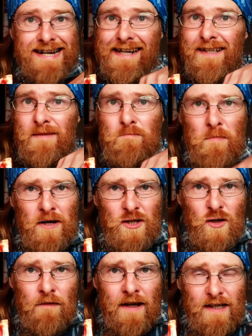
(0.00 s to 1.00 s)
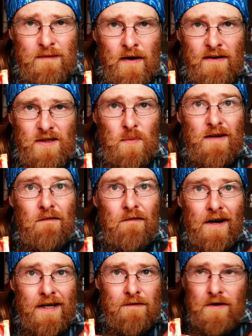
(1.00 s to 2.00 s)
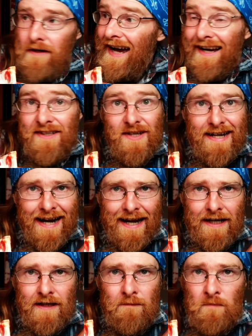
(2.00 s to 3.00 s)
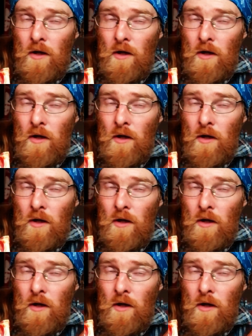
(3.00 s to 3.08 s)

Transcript: Get as much of that tomatoey flavour as you can.